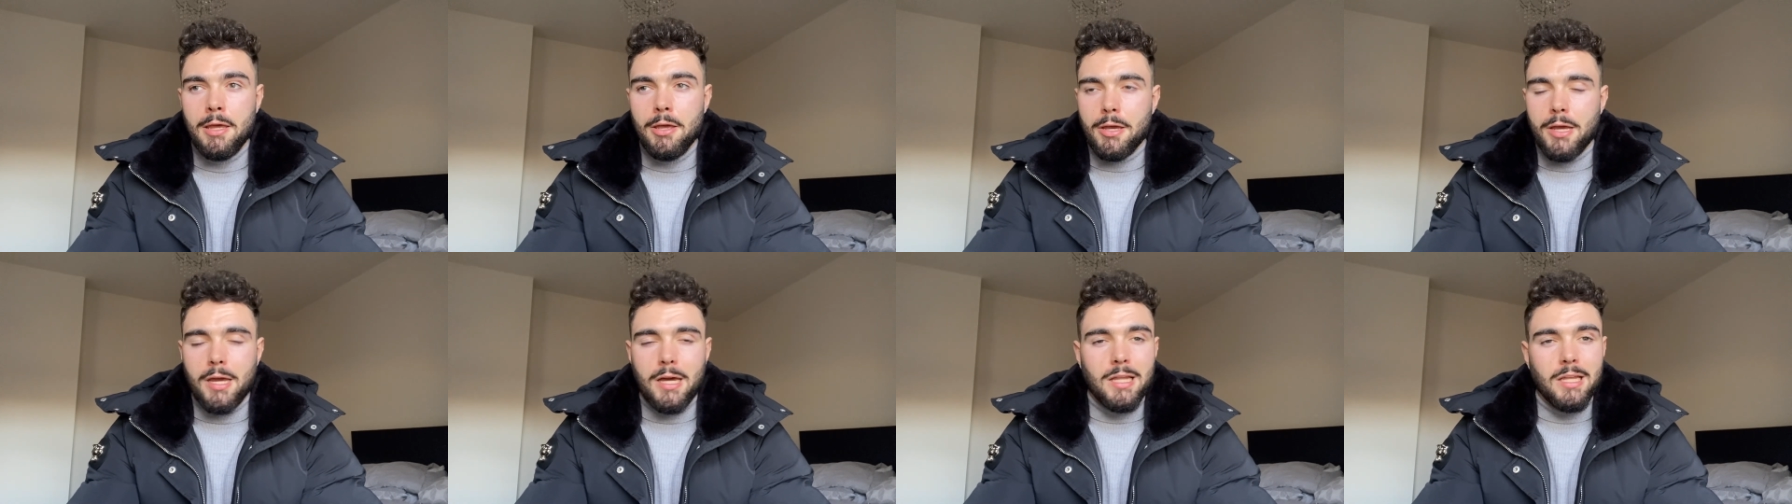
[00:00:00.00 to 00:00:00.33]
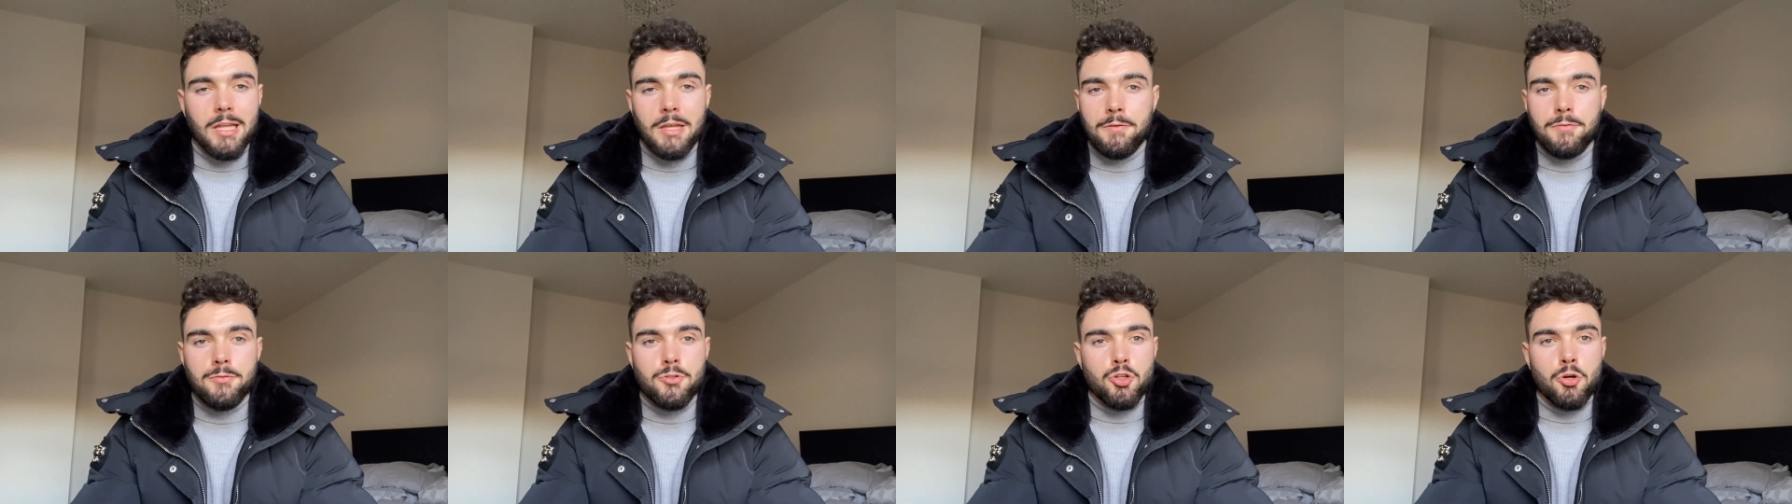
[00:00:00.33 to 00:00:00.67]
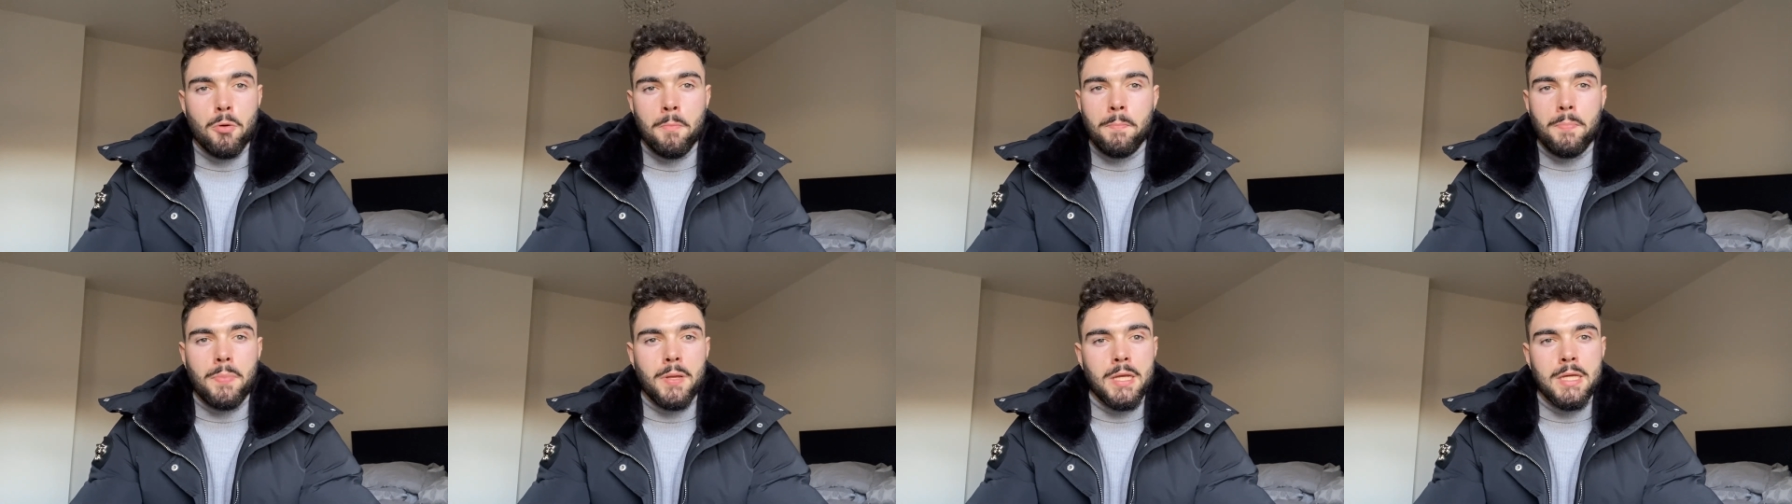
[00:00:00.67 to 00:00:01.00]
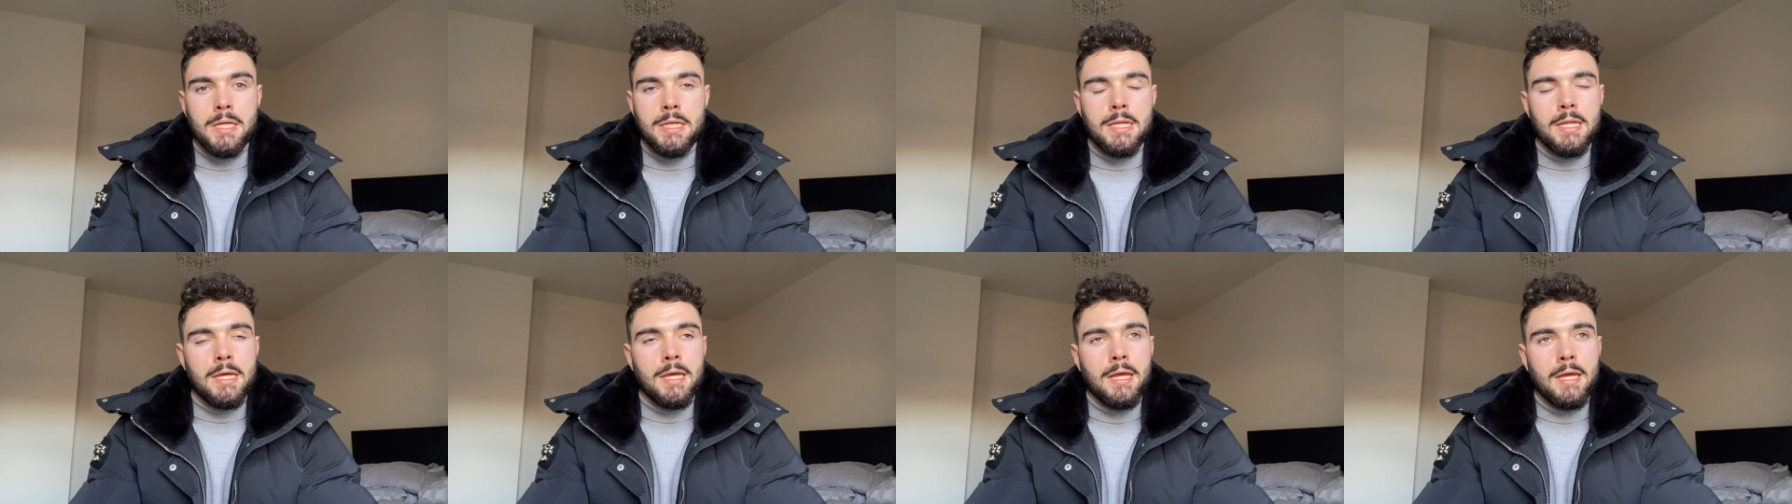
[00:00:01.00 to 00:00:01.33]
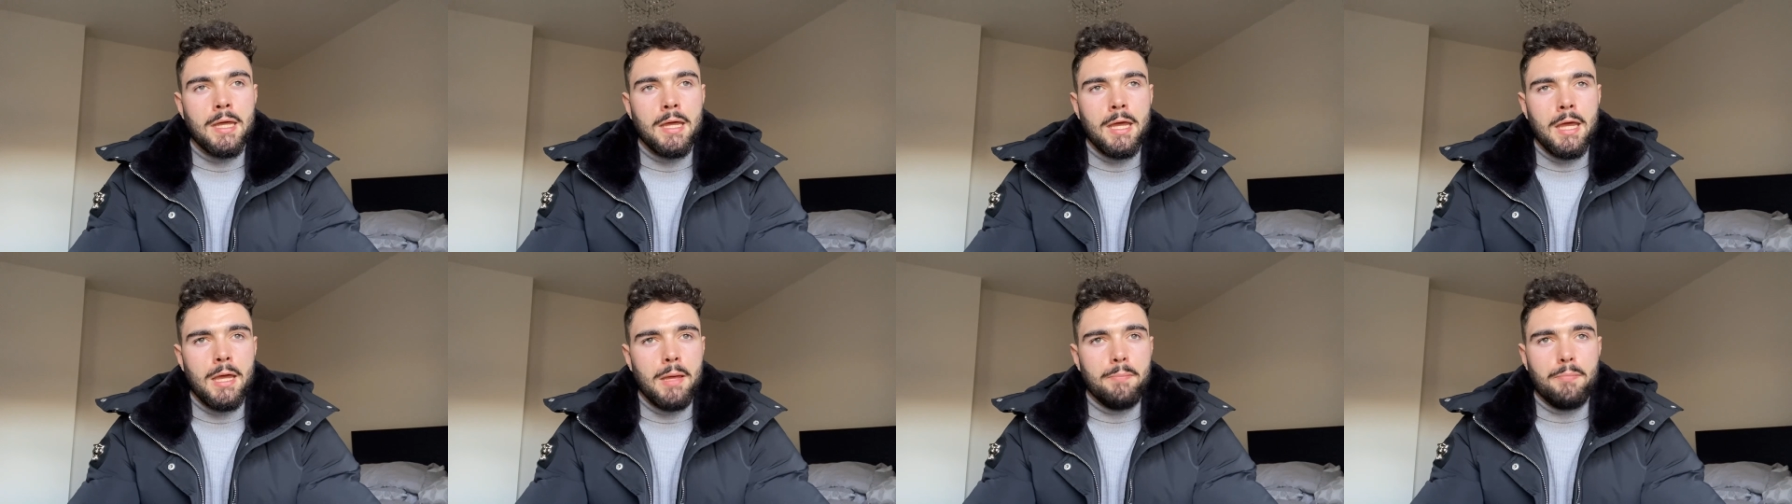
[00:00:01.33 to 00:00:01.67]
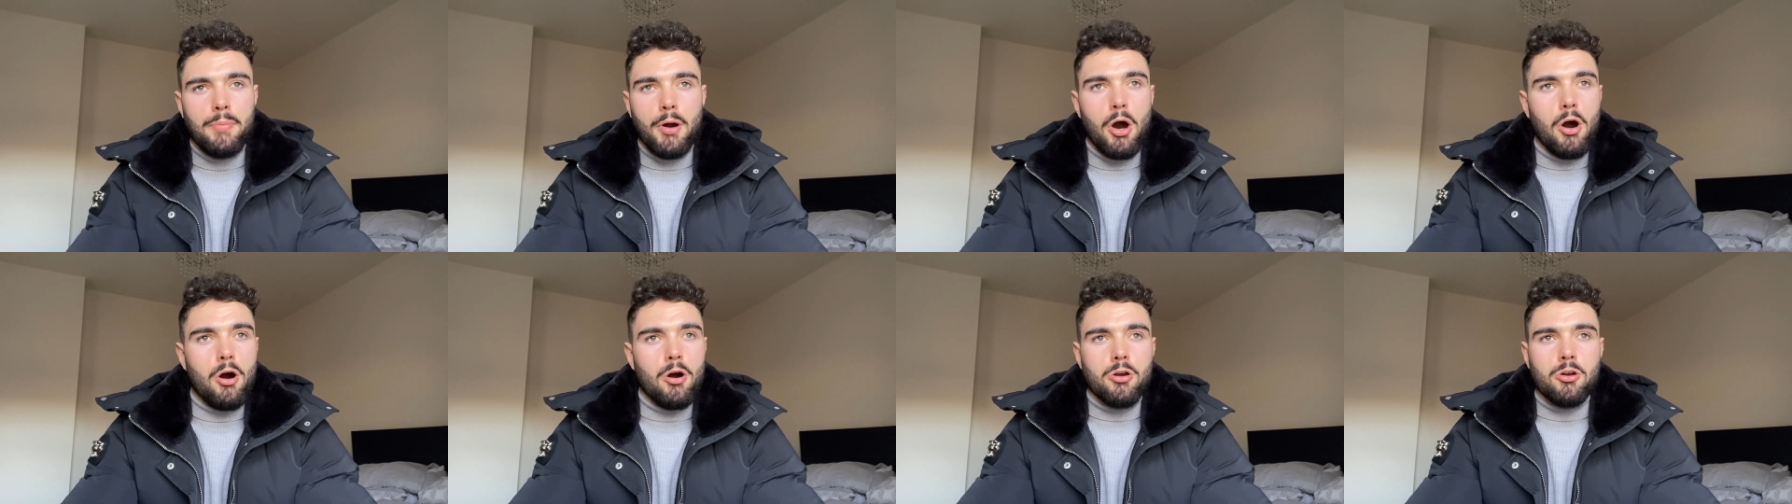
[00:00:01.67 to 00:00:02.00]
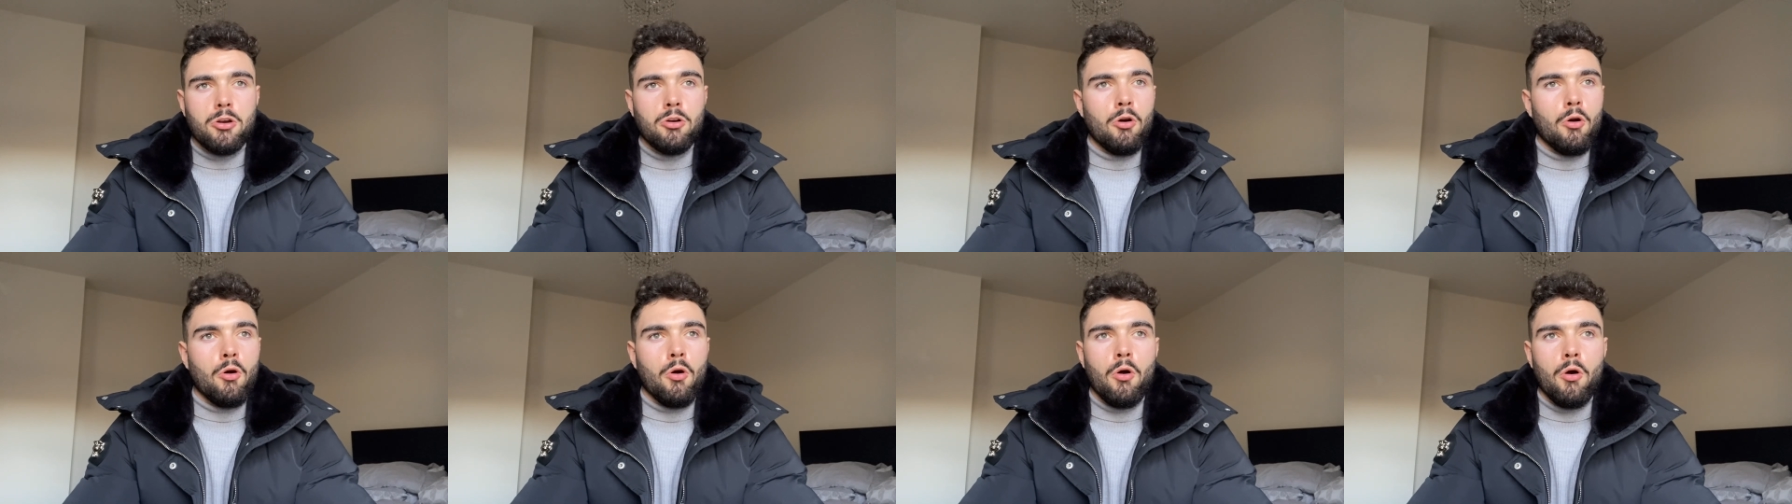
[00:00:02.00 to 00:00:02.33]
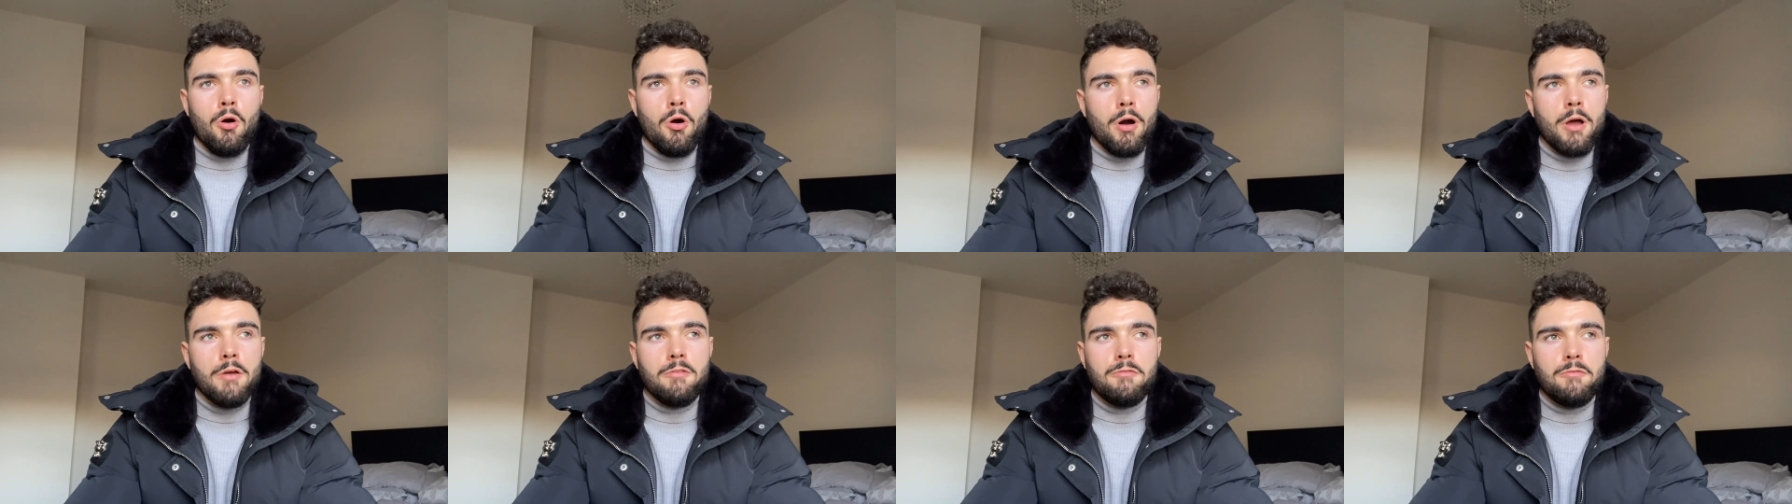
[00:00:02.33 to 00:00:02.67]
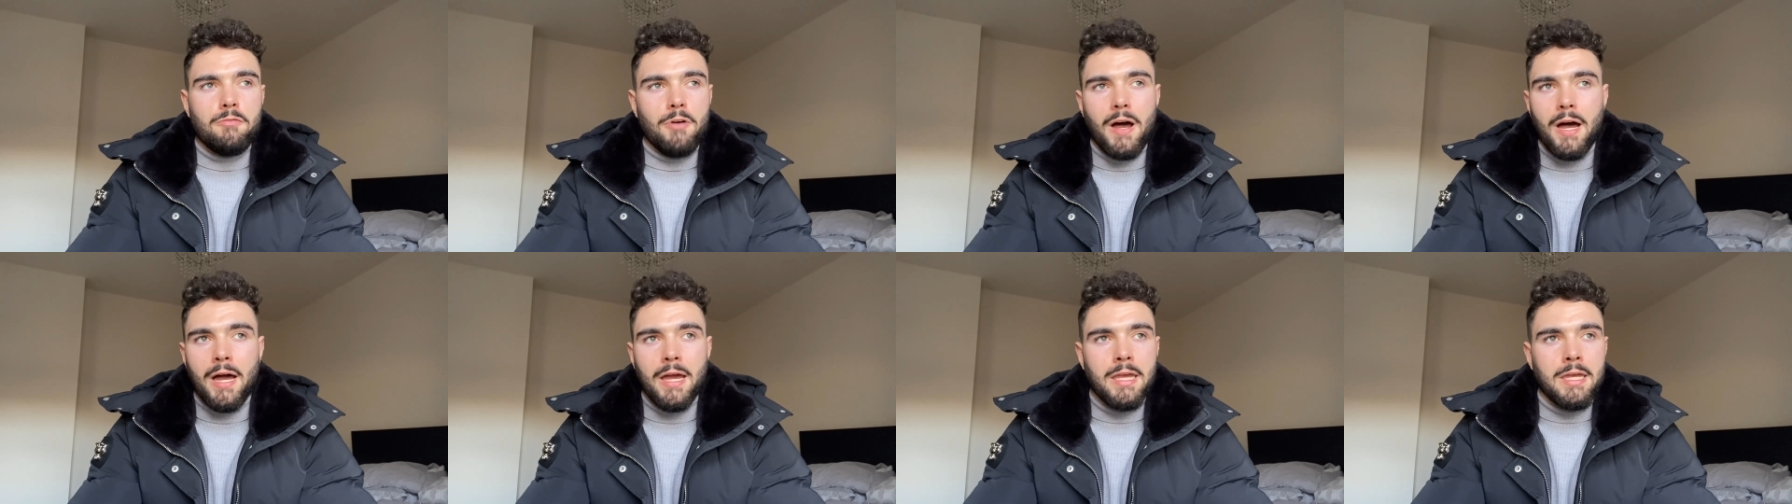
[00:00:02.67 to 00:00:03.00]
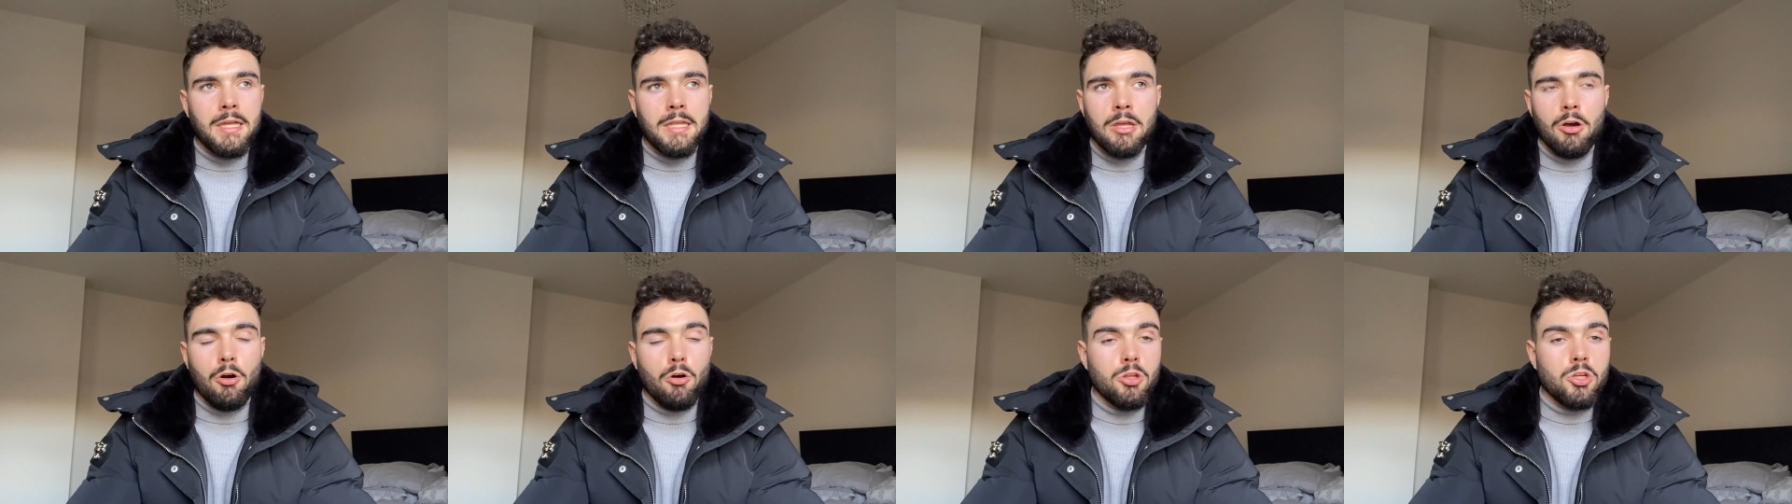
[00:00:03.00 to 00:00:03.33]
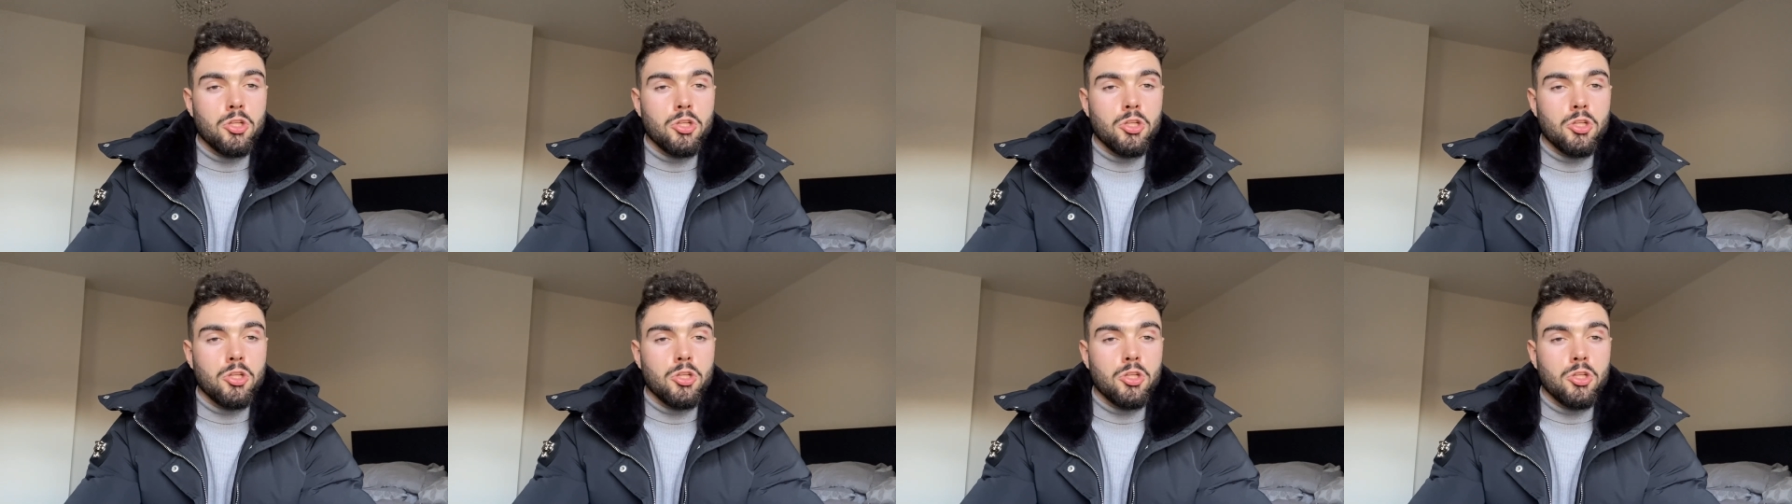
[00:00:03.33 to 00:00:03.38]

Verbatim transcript: cliff jumping parkour fighting you know,